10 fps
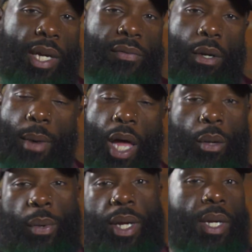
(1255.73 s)
giving them
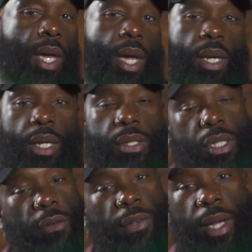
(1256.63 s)
Halloween candy and
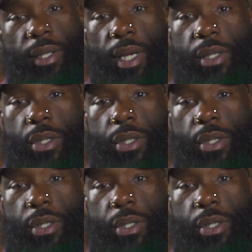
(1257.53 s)
stuff like that.